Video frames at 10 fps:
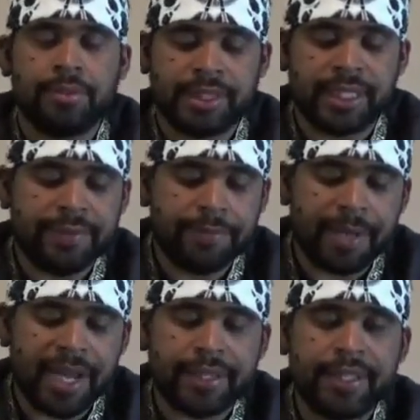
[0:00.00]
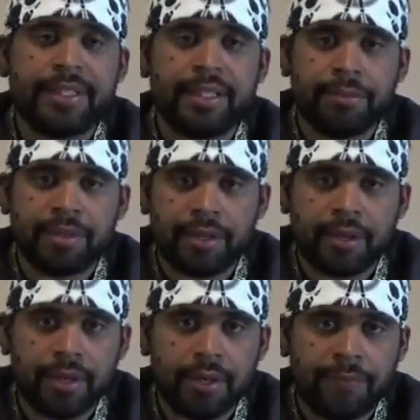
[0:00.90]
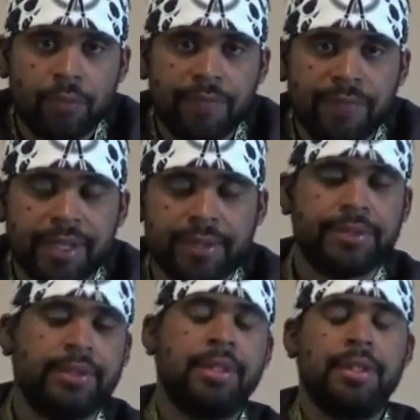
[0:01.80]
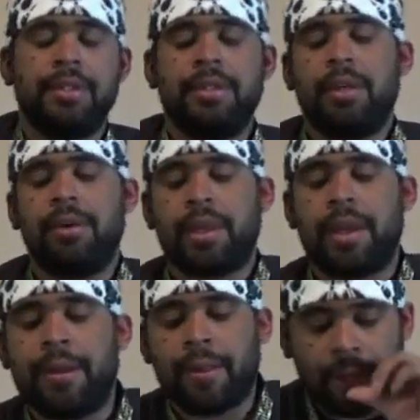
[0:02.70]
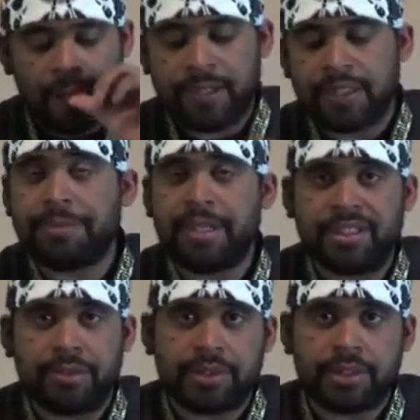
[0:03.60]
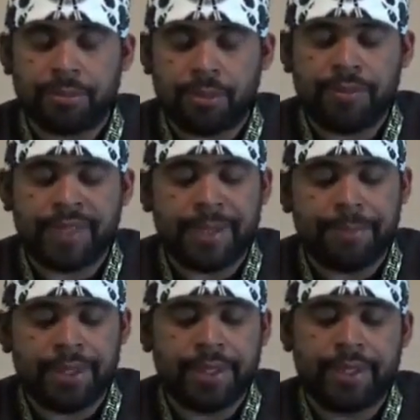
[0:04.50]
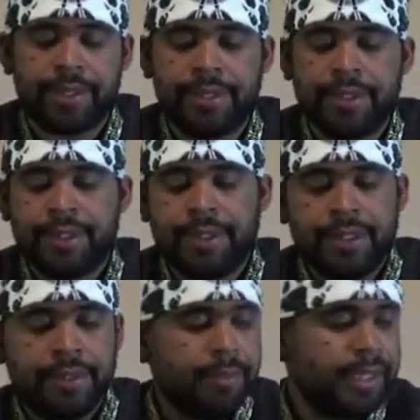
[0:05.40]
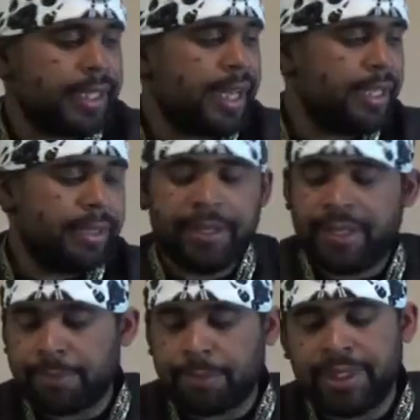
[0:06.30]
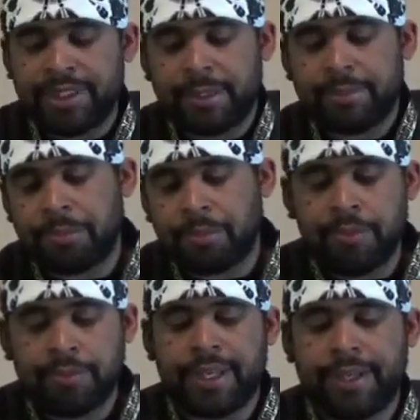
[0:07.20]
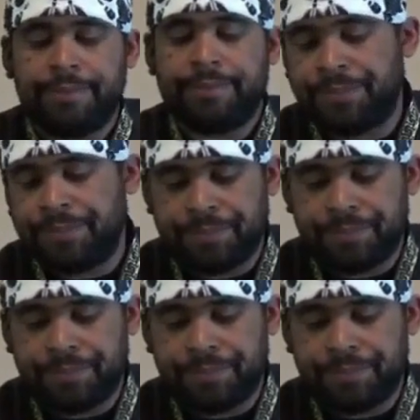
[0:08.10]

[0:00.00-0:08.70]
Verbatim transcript: You know what I'm saying? Even back then, dealing with our forefathers. Okay, and there's many scriptures to prove that. But with that, let me get the precept to prove that.